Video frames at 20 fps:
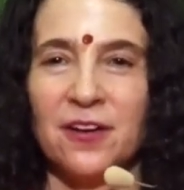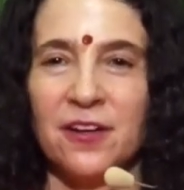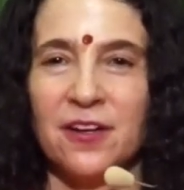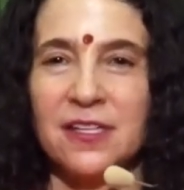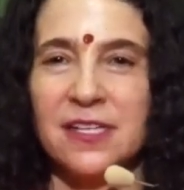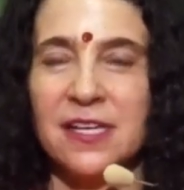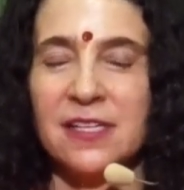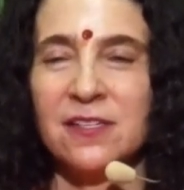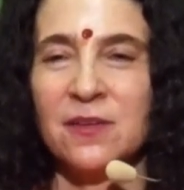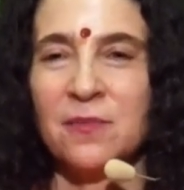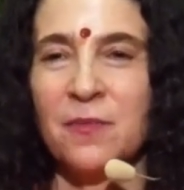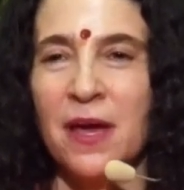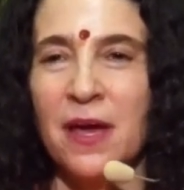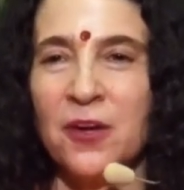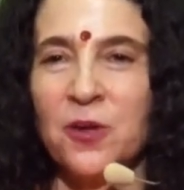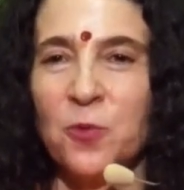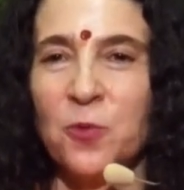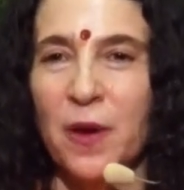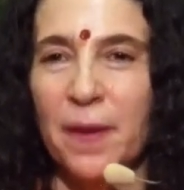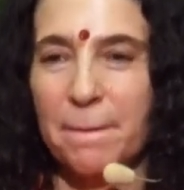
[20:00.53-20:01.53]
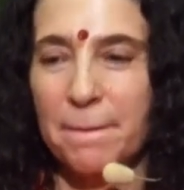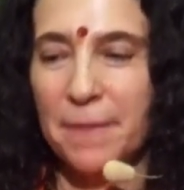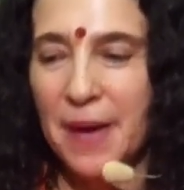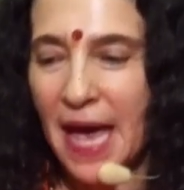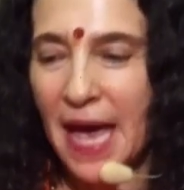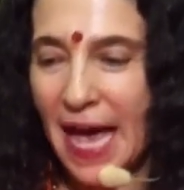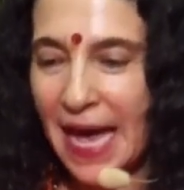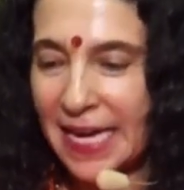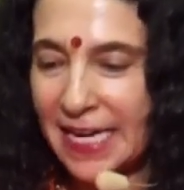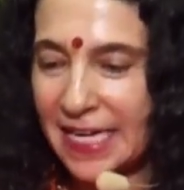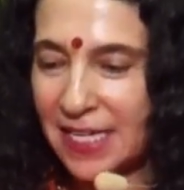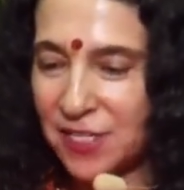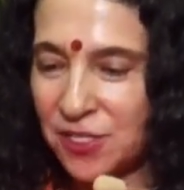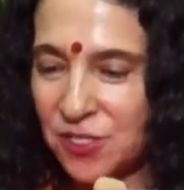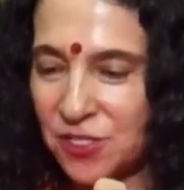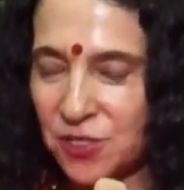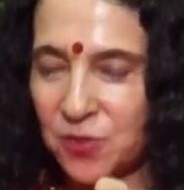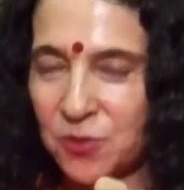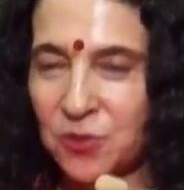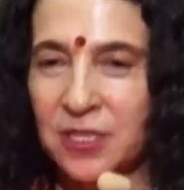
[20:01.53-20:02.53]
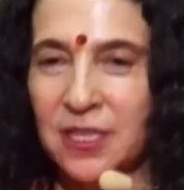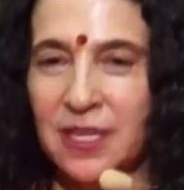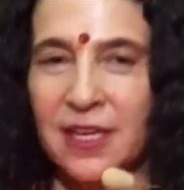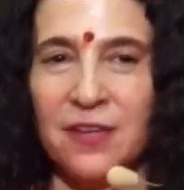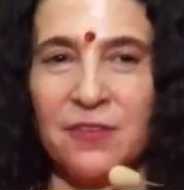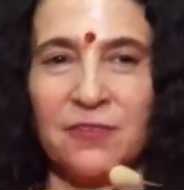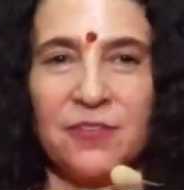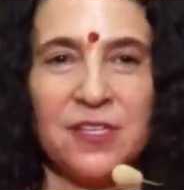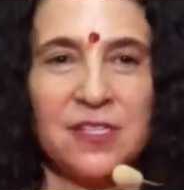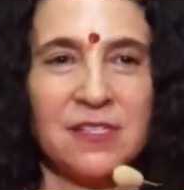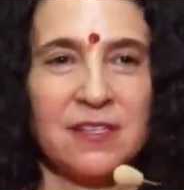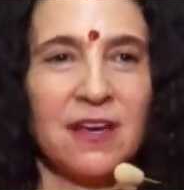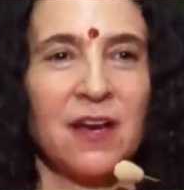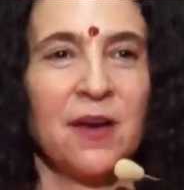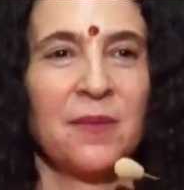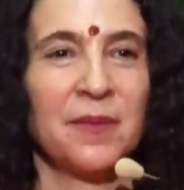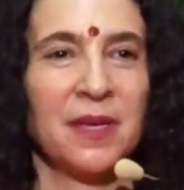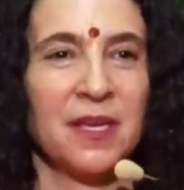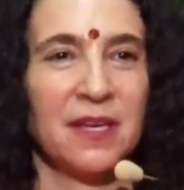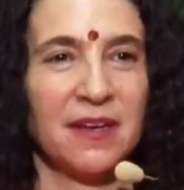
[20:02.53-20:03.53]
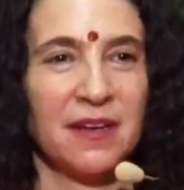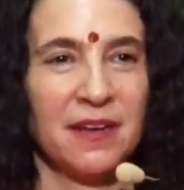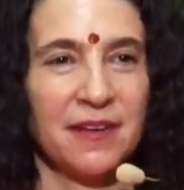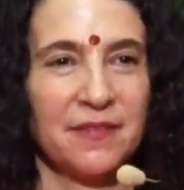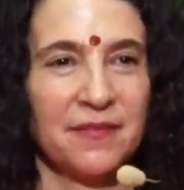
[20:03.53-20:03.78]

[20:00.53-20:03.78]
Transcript: It doesn't matter what package your life has come in.